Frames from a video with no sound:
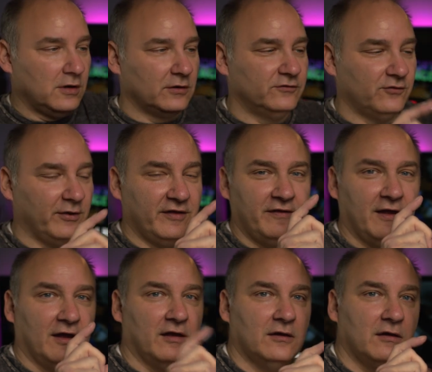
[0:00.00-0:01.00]
So what do you
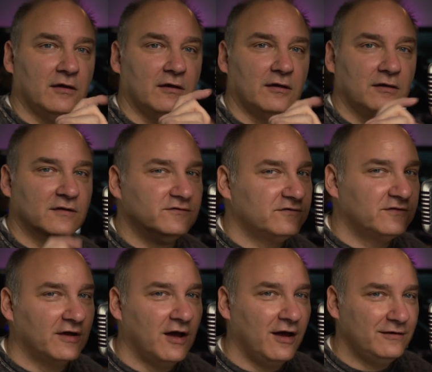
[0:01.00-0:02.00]
think? Is this
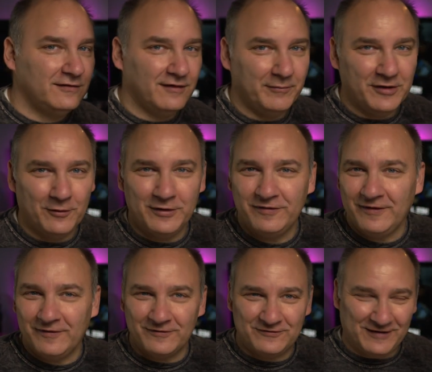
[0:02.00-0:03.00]
thing on? Let me know what you think
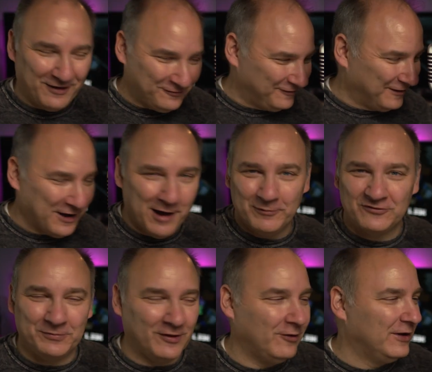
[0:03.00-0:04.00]
of the sound in the comments
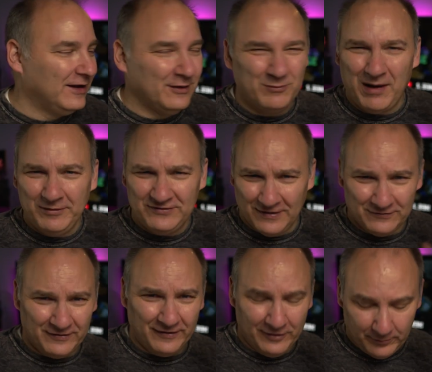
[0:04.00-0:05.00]
below. Probably sounds
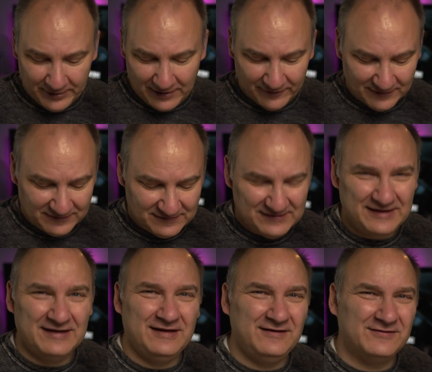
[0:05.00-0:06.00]
a little bit on the
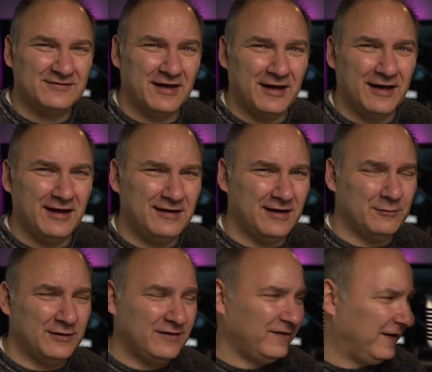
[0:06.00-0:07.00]
tinny side, I
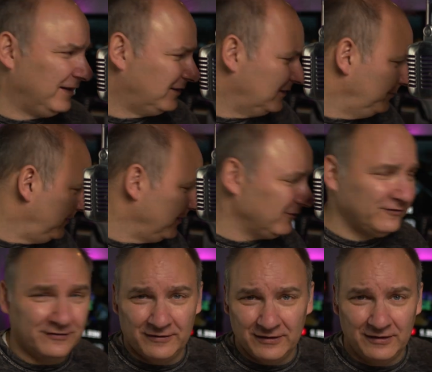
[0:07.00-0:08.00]
would think, compared
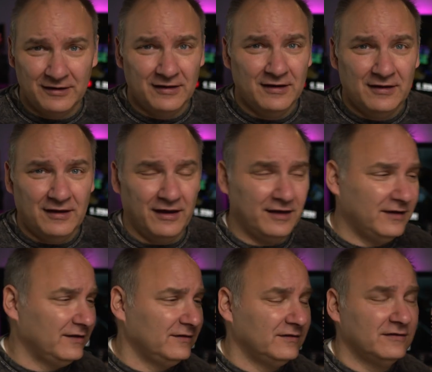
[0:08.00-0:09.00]
to the
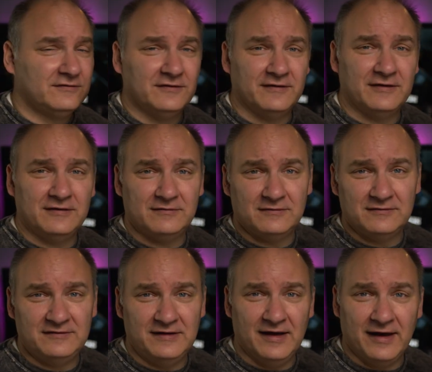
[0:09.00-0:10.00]
DX,
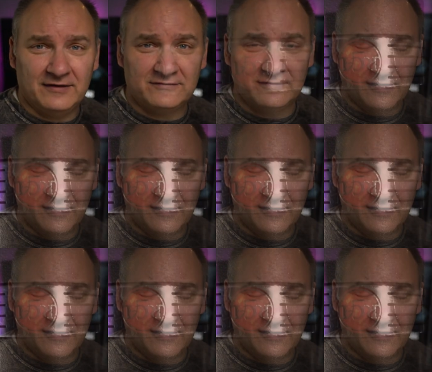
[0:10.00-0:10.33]
the